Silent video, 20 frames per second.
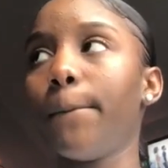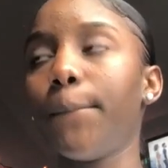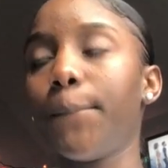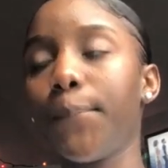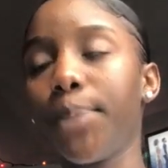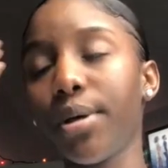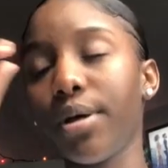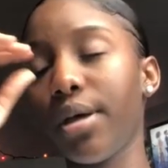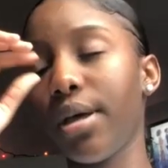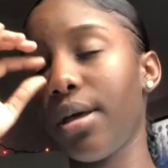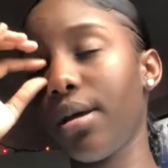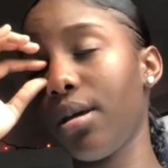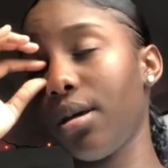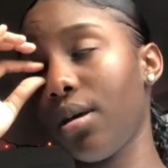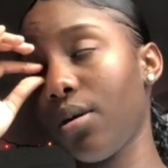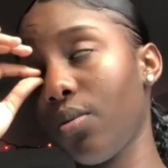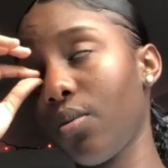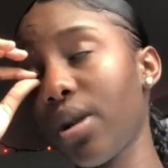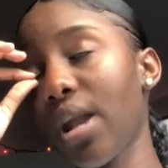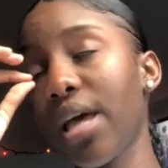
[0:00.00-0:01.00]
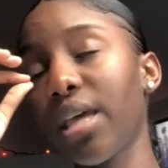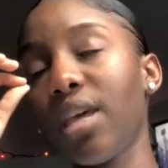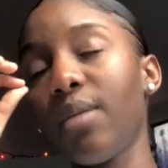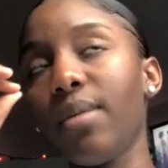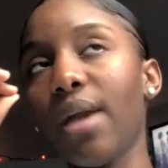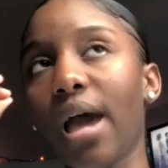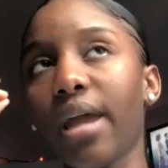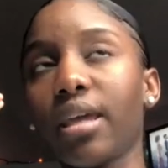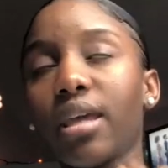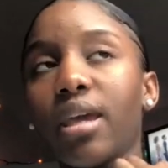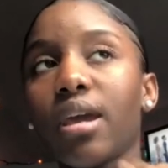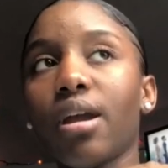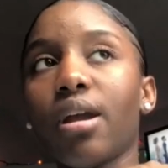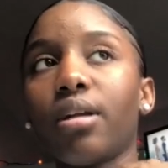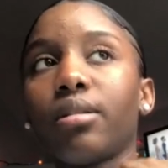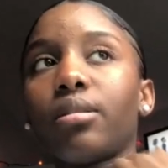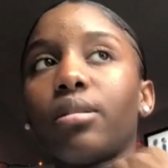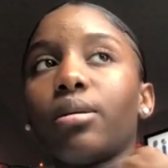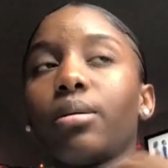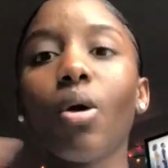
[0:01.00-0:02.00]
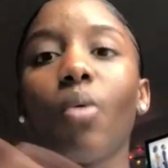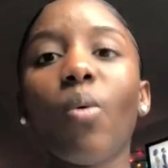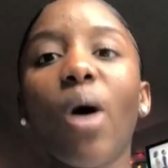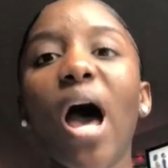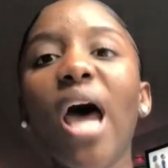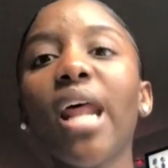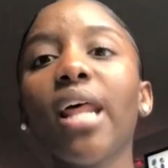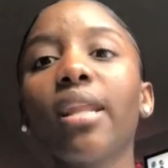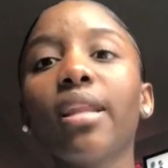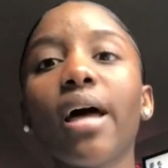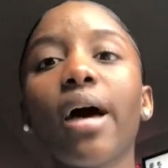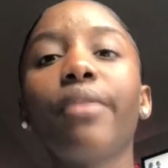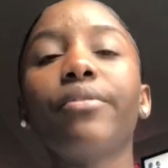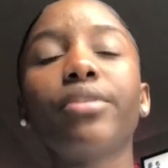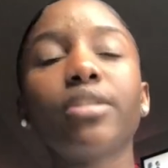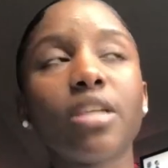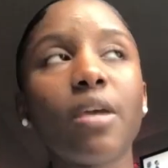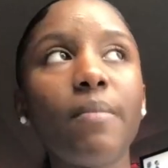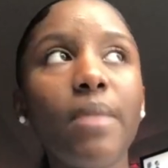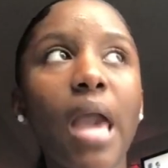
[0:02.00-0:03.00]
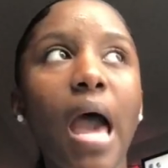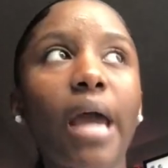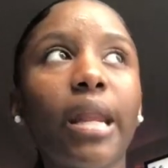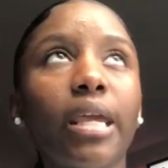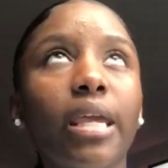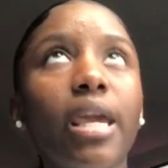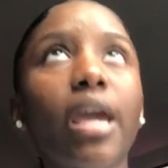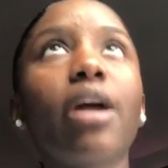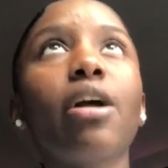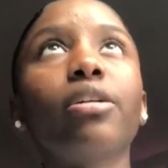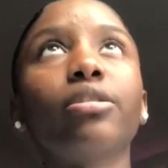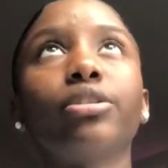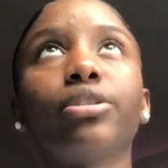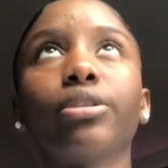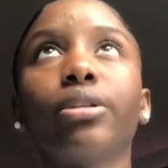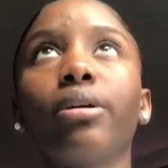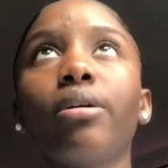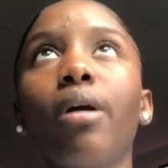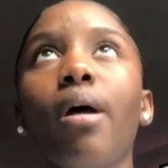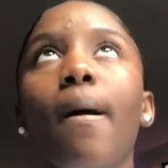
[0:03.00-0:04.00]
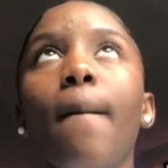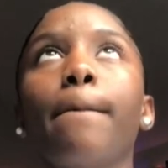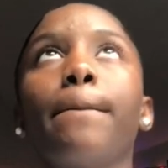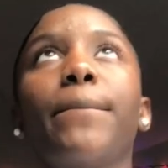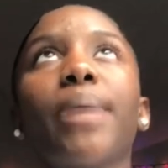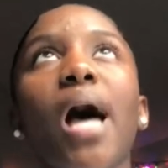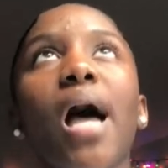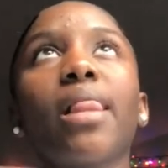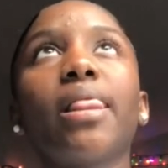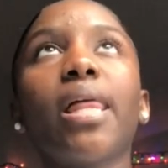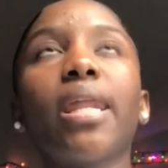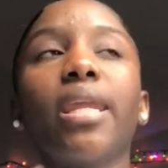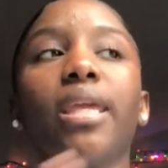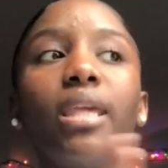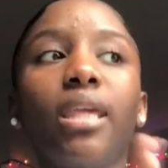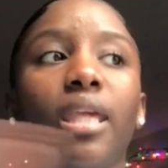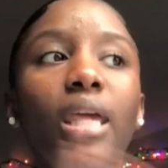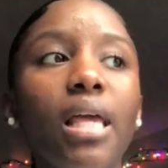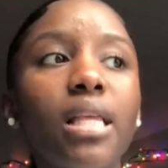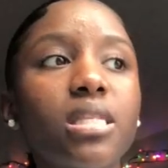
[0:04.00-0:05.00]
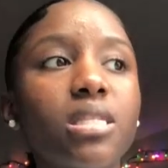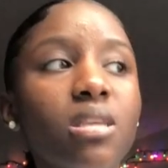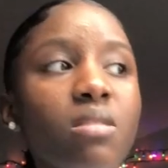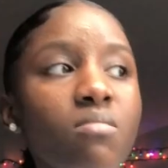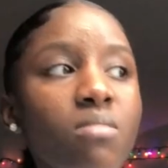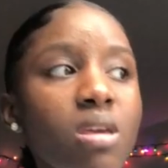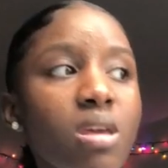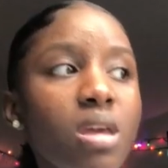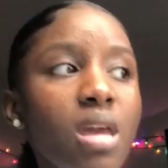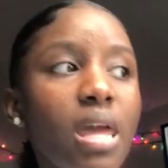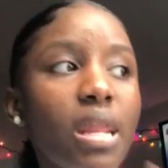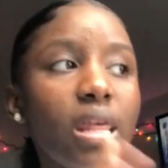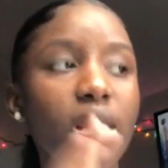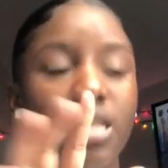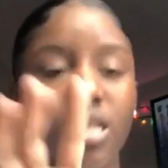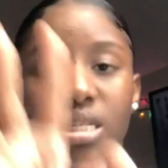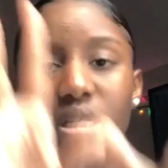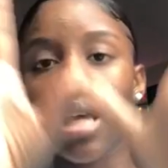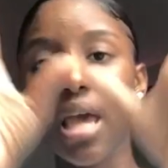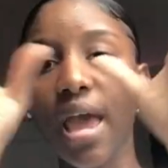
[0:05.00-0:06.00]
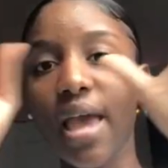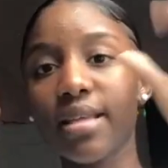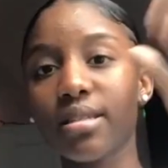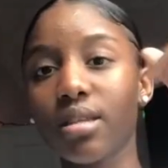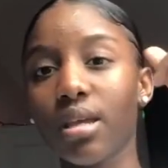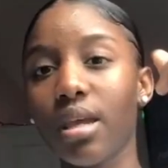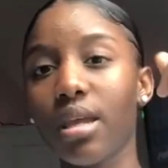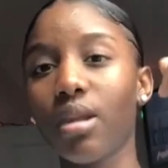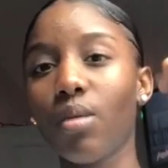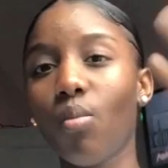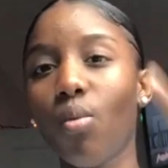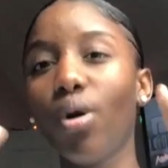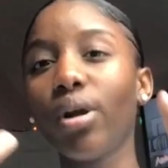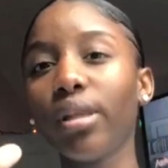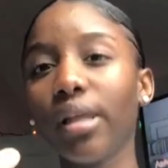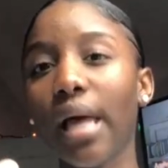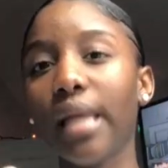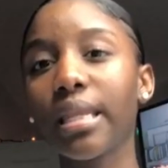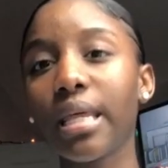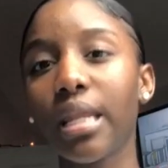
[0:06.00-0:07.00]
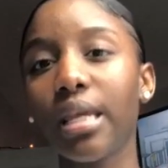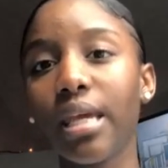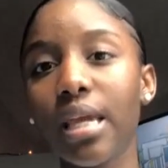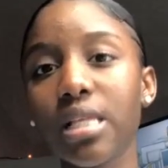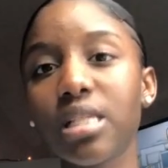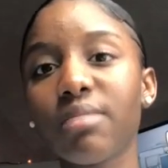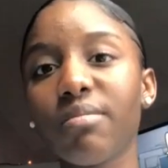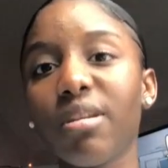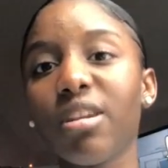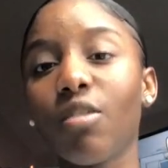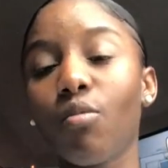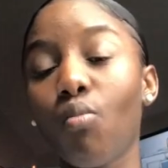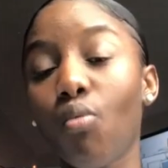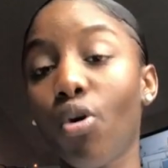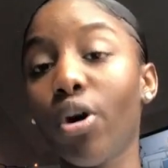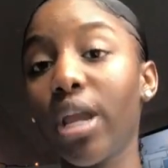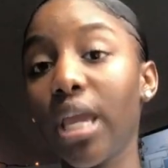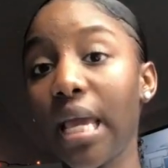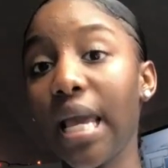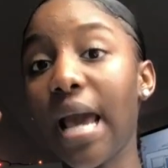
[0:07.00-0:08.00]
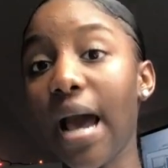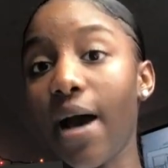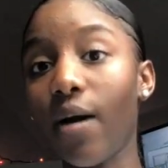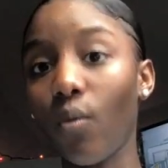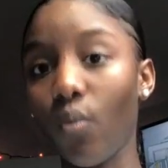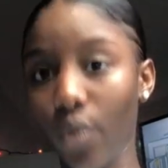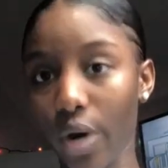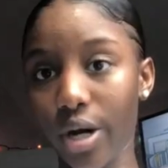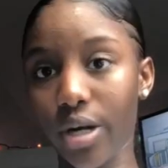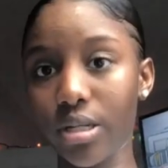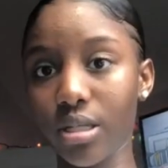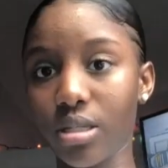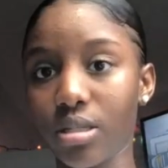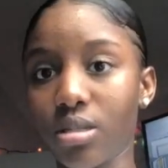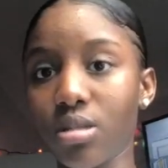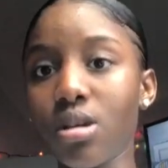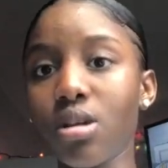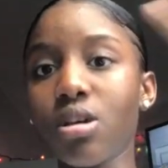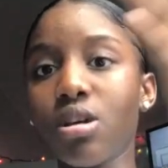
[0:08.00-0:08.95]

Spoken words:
But, well, not get me out of character. Well, I didn't allow it to get me out of character, but I let it get to me, and it just, and the more I let it get to me, the more it got worse.